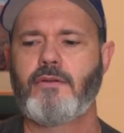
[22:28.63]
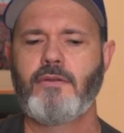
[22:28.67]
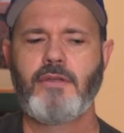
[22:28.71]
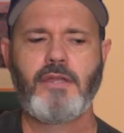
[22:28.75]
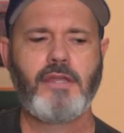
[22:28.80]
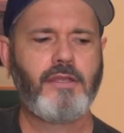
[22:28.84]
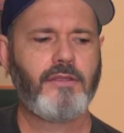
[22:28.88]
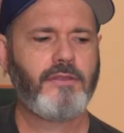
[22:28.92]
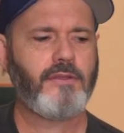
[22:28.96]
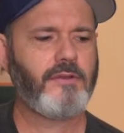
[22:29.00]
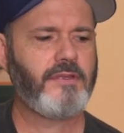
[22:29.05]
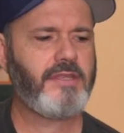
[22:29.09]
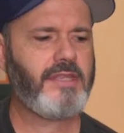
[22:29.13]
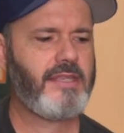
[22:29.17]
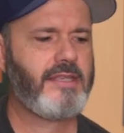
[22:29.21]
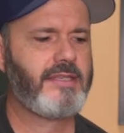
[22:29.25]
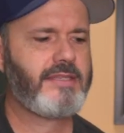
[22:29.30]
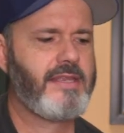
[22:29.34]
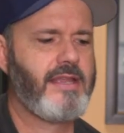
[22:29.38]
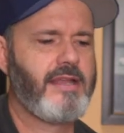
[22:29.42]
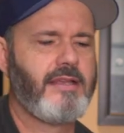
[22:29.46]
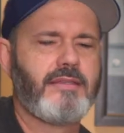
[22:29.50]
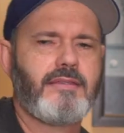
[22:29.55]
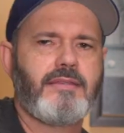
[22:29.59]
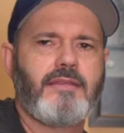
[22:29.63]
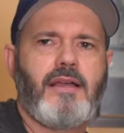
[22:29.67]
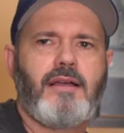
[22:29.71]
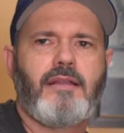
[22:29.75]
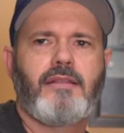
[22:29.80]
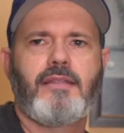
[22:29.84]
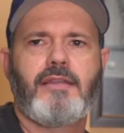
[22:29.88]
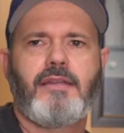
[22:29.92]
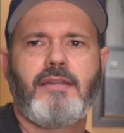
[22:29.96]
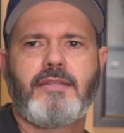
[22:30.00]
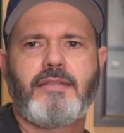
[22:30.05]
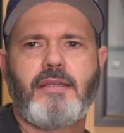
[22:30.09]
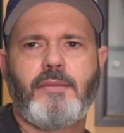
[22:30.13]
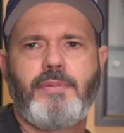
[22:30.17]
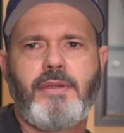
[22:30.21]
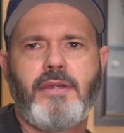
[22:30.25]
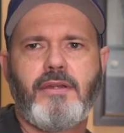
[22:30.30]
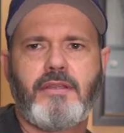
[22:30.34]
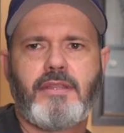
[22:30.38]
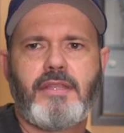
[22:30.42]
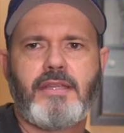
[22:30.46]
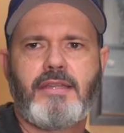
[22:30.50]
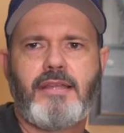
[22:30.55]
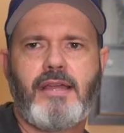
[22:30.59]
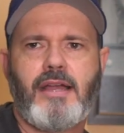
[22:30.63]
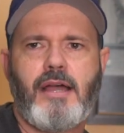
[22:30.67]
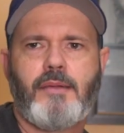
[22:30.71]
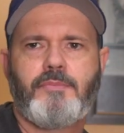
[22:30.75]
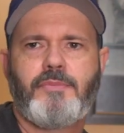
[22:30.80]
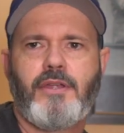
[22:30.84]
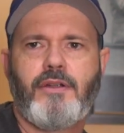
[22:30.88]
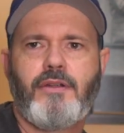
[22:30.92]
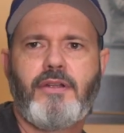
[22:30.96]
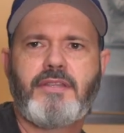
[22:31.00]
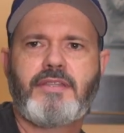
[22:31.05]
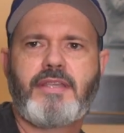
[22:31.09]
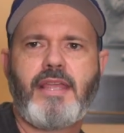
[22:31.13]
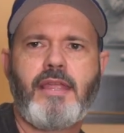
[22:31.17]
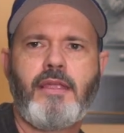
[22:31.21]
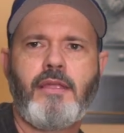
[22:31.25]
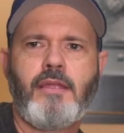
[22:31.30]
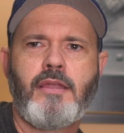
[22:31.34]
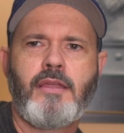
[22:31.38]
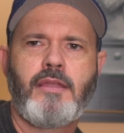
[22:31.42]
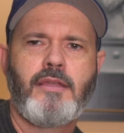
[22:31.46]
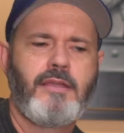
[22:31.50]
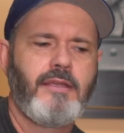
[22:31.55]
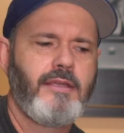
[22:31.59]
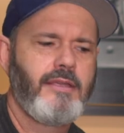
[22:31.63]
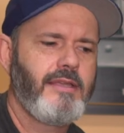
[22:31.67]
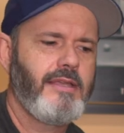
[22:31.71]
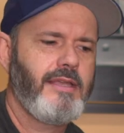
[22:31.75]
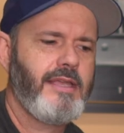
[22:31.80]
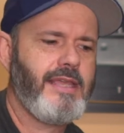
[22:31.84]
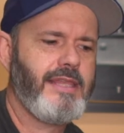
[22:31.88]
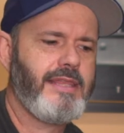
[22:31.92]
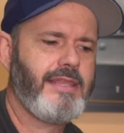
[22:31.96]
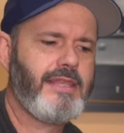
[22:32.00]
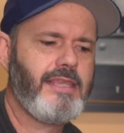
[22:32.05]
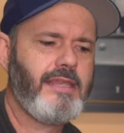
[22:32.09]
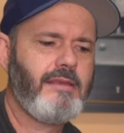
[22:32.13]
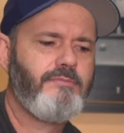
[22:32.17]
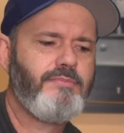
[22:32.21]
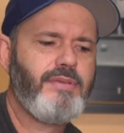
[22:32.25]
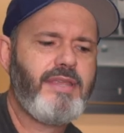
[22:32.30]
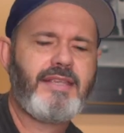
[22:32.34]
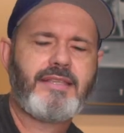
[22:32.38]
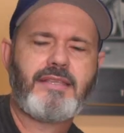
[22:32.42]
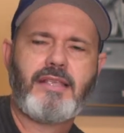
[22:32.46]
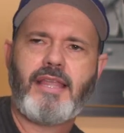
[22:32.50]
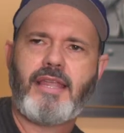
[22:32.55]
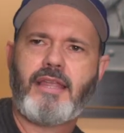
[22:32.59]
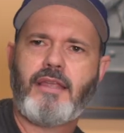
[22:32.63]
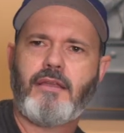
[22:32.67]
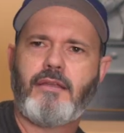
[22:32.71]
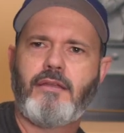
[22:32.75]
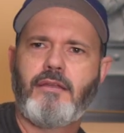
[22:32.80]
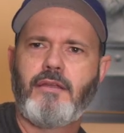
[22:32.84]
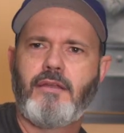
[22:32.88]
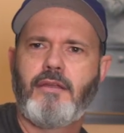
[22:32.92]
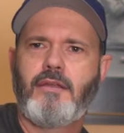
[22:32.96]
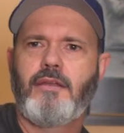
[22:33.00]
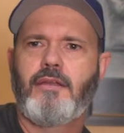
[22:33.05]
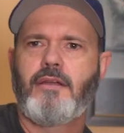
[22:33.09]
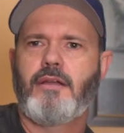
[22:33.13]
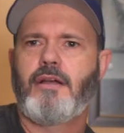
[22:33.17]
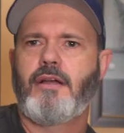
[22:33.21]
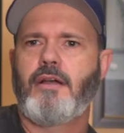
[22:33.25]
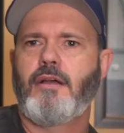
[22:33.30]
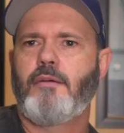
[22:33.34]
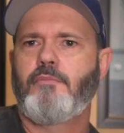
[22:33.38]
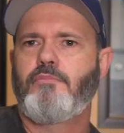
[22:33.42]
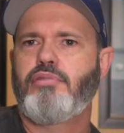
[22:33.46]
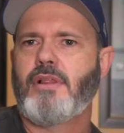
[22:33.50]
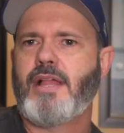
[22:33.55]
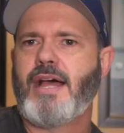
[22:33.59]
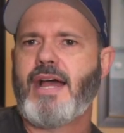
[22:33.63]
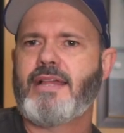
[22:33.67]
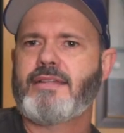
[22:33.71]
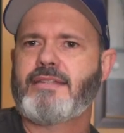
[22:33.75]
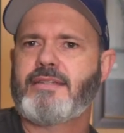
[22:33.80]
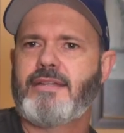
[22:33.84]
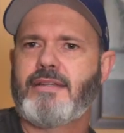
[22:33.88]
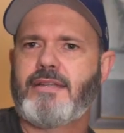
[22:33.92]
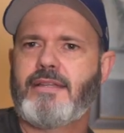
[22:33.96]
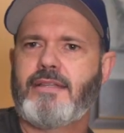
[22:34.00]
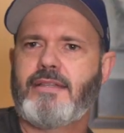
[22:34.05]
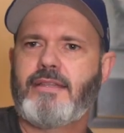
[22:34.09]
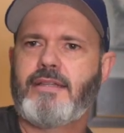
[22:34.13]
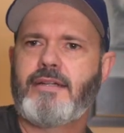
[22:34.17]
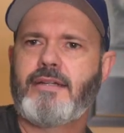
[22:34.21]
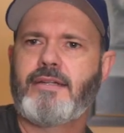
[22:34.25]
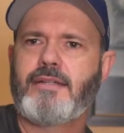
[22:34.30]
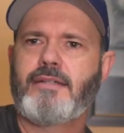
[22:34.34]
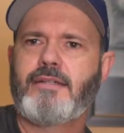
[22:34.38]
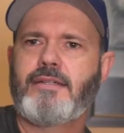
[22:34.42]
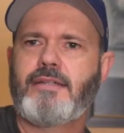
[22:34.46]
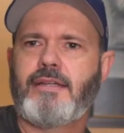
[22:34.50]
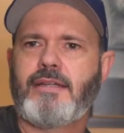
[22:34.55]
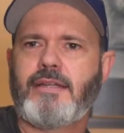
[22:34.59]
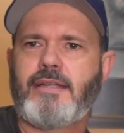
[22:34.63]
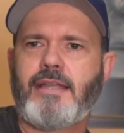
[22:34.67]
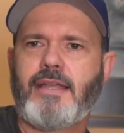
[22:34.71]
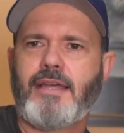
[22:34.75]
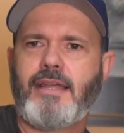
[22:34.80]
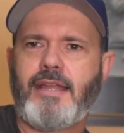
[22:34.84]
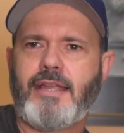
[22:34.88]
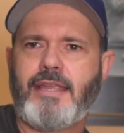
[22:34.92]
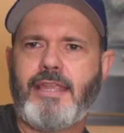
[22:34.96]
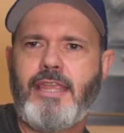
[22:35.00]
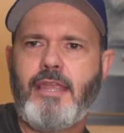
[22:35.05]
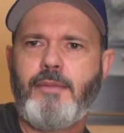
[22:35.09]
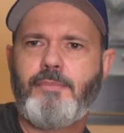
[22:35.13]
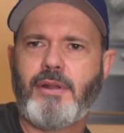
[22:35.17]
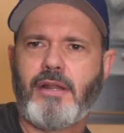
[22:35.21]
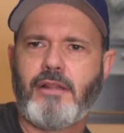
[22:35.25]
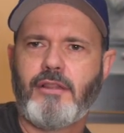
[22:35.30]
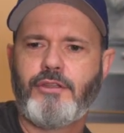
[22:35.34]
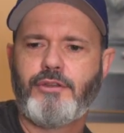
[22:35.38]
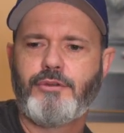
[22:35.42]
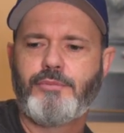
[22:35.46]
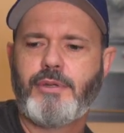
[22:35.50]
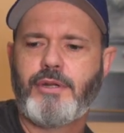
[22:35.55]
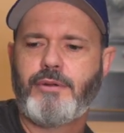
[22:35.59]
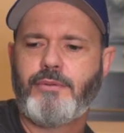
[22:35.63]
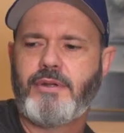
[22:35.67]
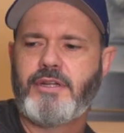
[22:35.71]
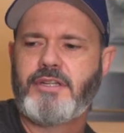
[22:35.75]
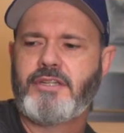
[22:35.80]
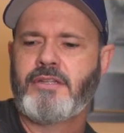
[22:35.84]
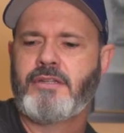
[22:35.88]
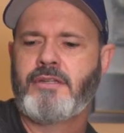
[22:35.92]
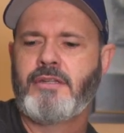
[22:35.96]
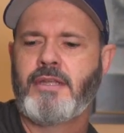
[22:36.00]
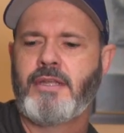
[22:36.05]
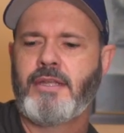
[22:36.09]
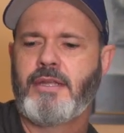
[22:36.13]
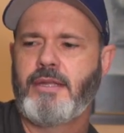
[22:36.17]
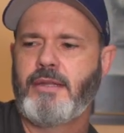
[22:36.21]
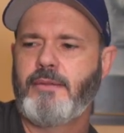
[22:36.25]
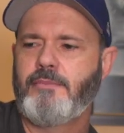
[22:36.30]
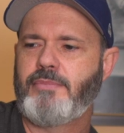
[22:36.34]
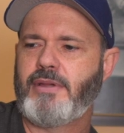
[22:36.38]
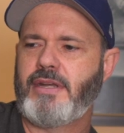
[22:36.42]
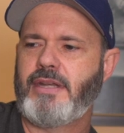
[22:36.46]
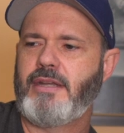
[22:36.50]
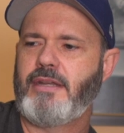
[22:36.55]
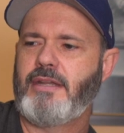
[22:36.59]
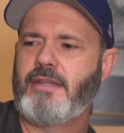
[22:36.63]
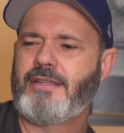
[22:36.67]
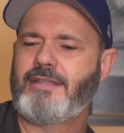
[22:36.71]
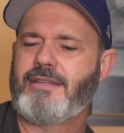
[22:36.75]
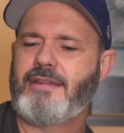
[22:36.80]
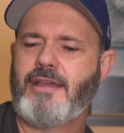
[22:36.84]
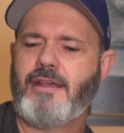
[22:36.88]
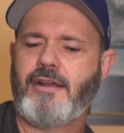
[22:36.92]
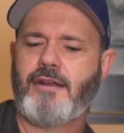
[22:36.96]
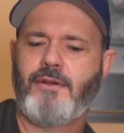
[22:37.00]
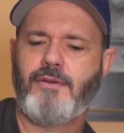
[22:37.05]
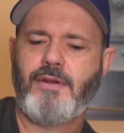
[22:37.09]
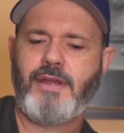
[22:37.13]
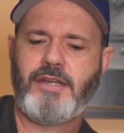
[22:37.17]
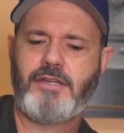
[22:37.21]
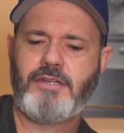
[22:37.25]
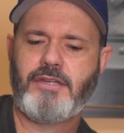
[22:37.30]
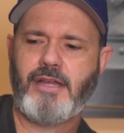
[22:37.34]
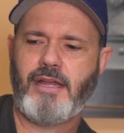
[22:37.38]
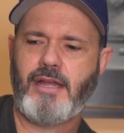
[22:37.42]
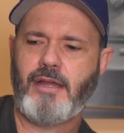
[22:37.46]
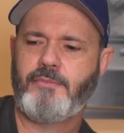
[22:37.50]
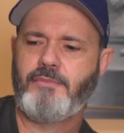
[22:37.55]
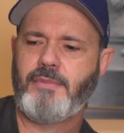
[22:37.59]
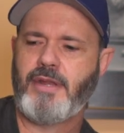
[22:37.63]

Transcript: The only thing that's not solid is up here at the top. There is a thin piece of like plastic in there to kind of keep it a little bit rigid, but it's not a great job.